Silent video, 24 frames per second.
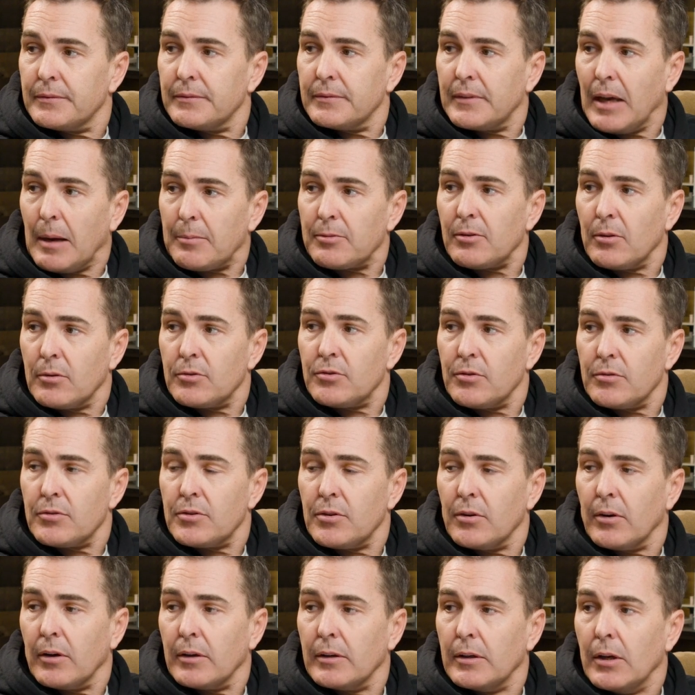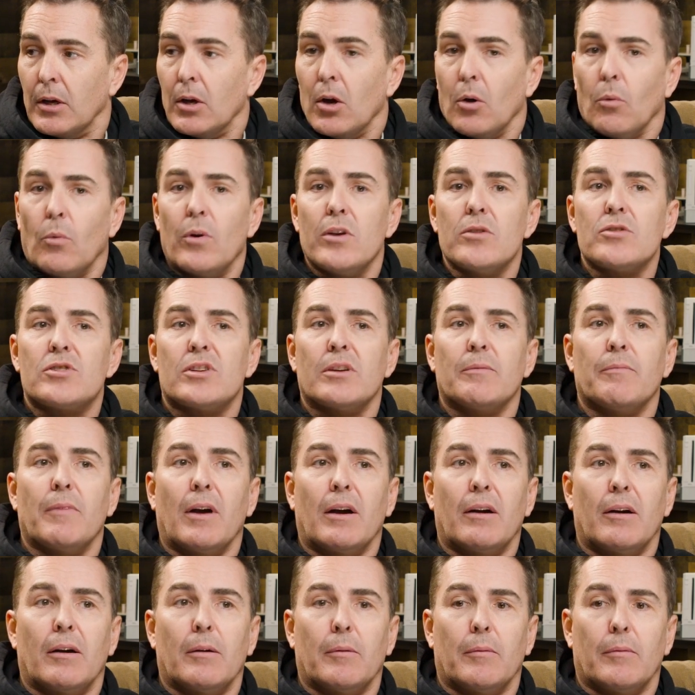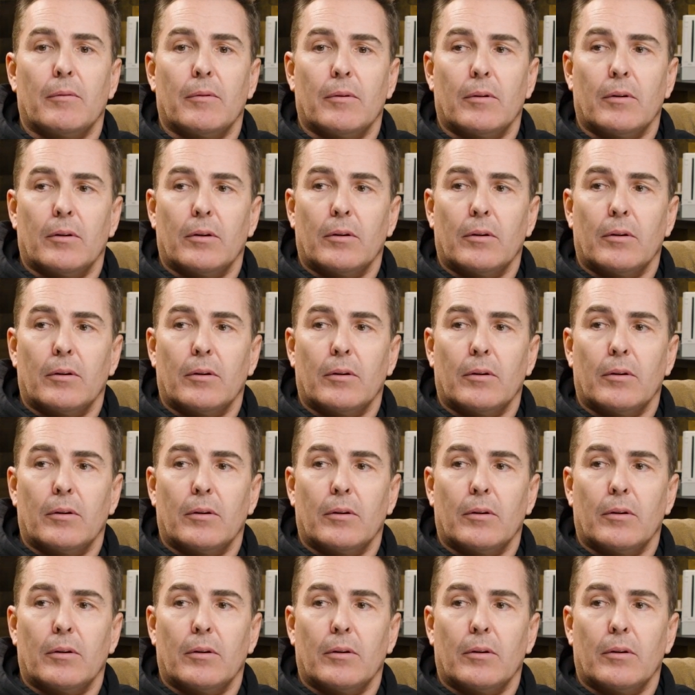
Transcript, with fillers: It's absolutely a true story. We used to,